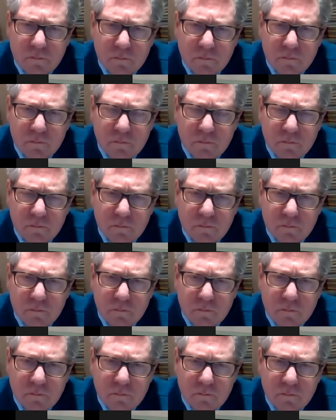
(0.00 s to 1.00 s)

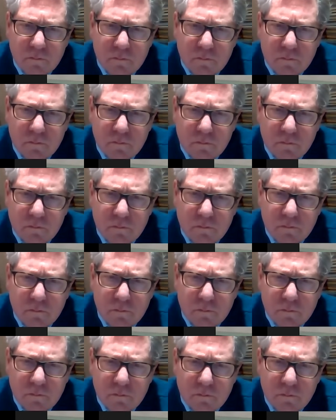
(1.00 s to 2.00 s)

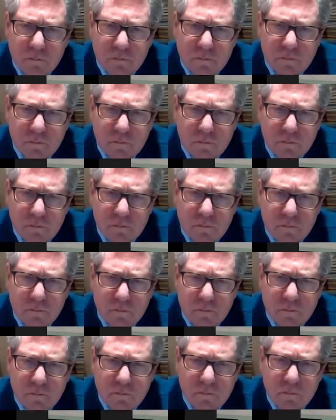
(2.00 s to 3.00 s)

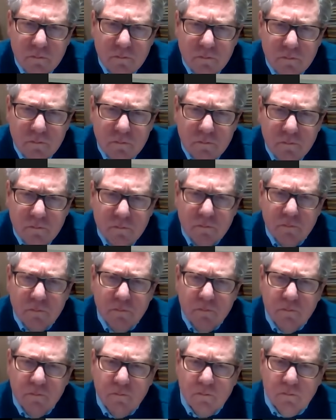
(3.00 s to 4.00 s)

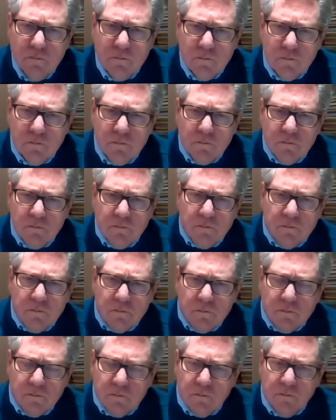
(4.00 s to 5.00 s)

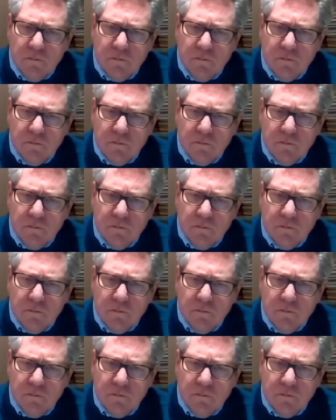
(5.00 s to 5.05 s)
(silent)